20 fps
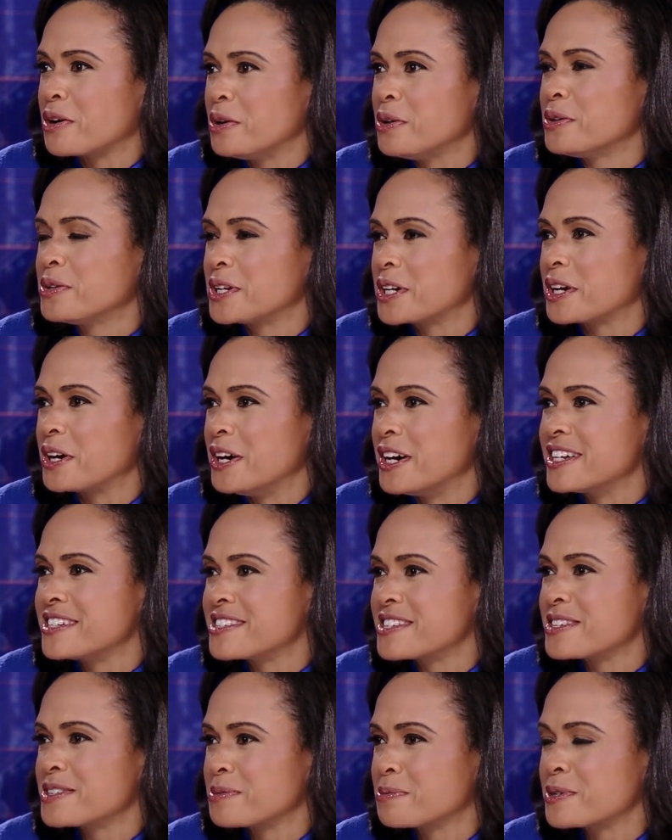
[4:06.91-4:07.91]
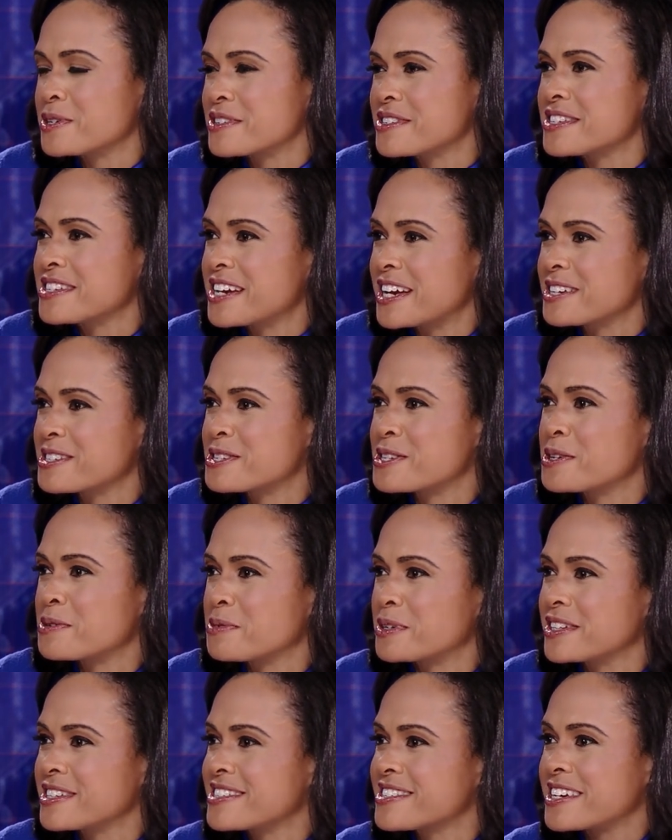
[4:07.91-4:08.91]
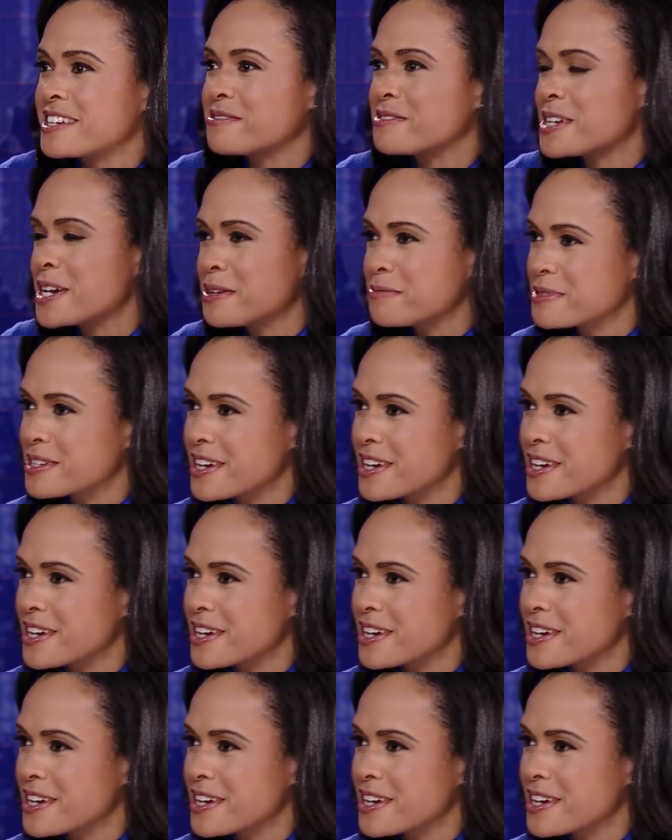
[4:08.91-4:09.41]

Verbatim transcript: holding on to the person next to you, but at the same time